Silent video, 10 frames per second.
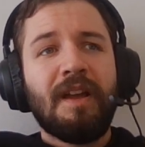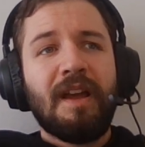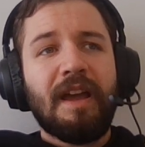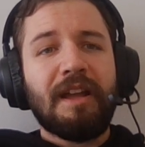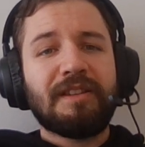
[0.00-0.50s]

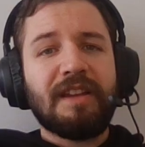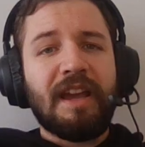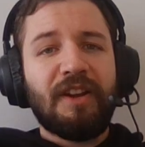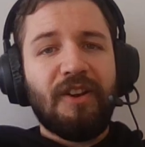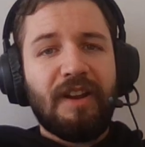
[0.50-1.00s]
it's a
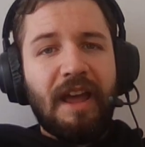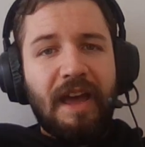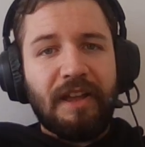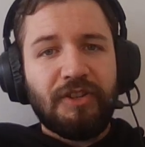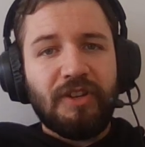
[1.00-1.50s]
good
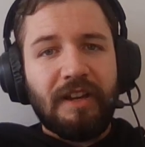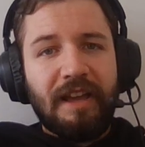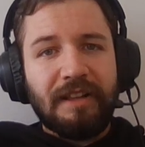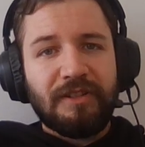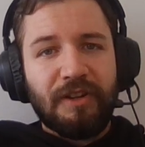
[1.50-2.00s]
hedge
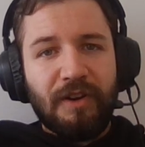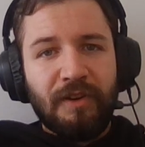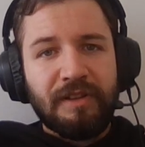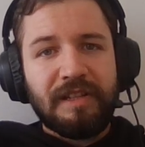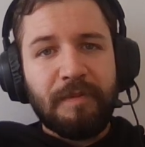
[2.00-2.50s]
against
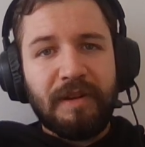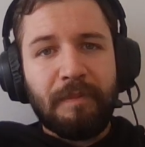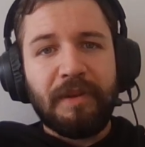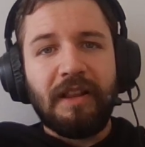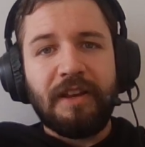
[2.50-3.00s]
currency
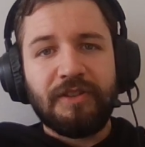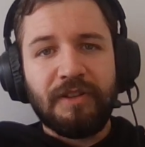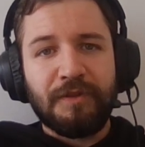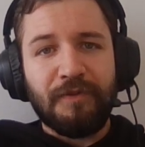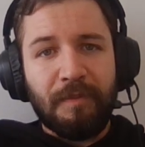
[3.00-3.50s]

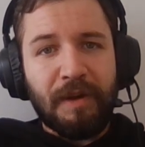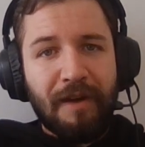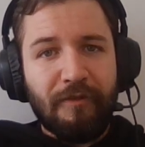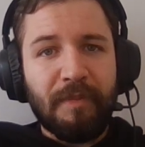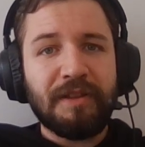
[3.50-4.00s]
manipulations from
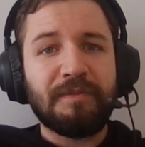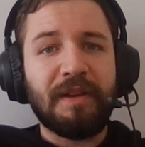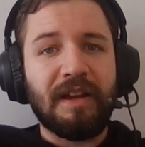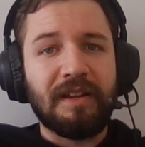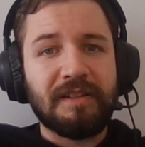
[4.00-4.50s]
governments,
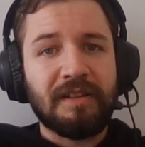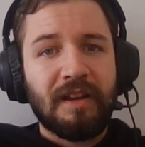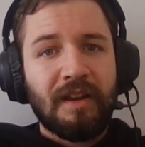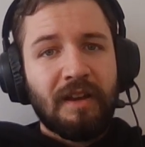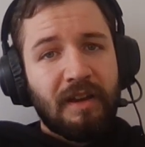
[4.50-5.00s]
because
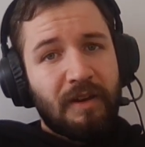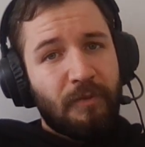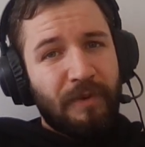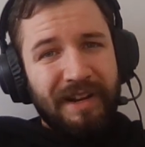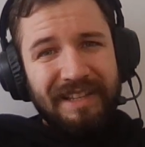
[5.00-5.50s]

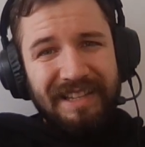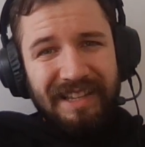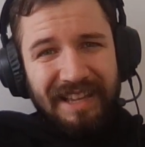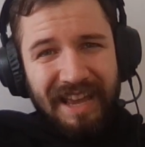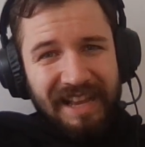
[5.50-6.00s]
when it's
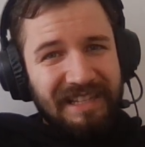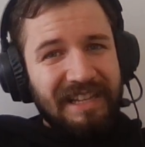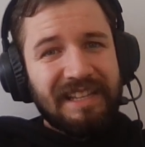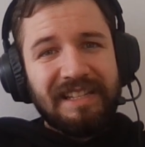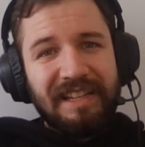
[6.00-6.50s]
as
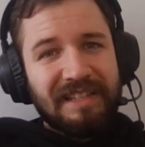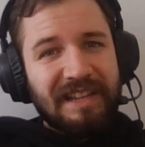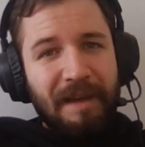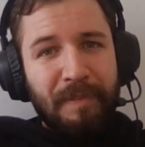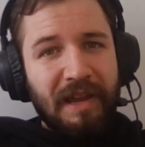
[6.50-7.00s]
easy as
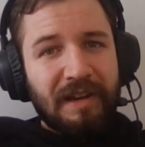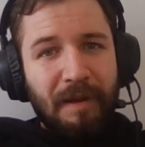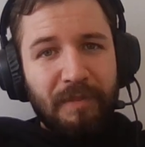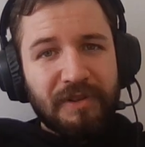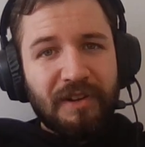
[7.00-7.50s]
typing in
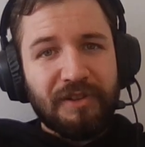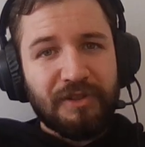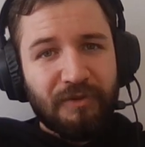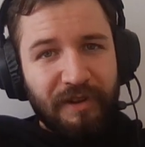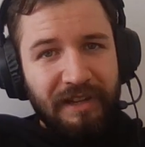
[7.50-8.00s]
numbers on a
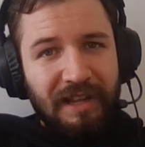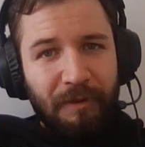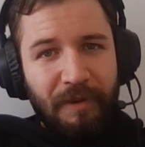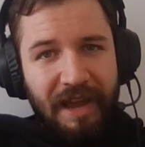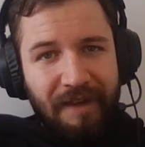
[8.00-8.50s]
screen like
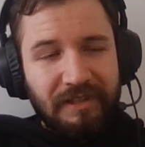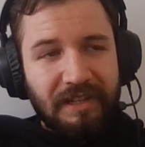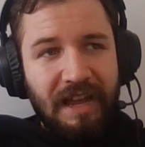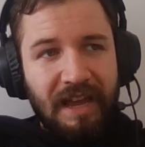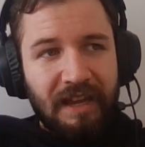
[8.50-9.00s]
we have
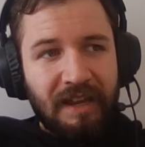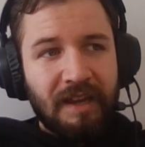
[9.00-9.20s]
today,